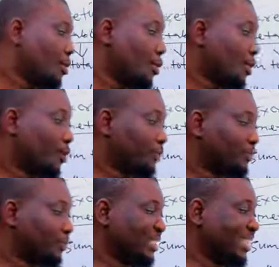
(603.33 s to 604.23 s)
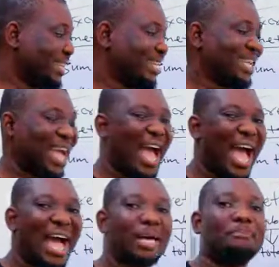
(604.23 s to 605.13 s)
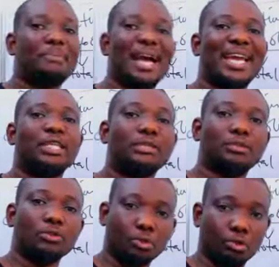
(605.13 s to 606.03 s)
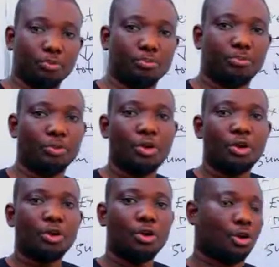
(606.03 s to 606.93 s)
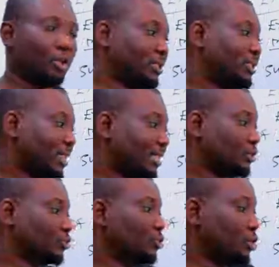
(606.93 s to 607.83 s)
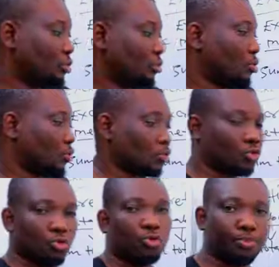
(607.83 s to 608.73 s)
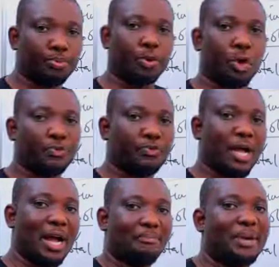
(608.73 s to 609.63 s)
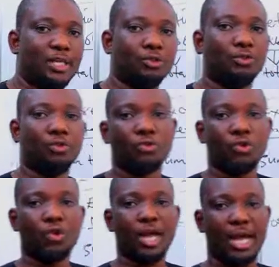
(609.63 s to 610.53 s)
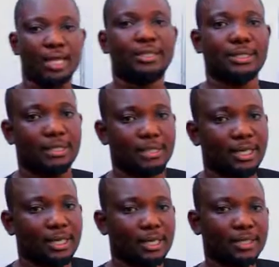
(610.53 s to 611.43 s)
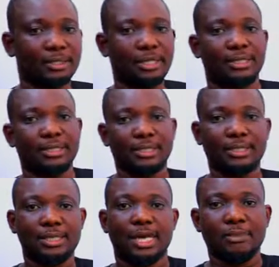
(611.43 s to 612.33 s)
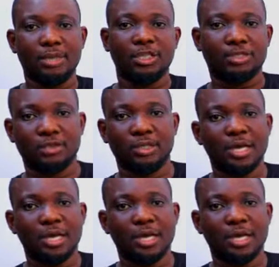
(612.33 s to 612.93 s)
of the amine group or nitrogenous group of amino acid. That is deamination.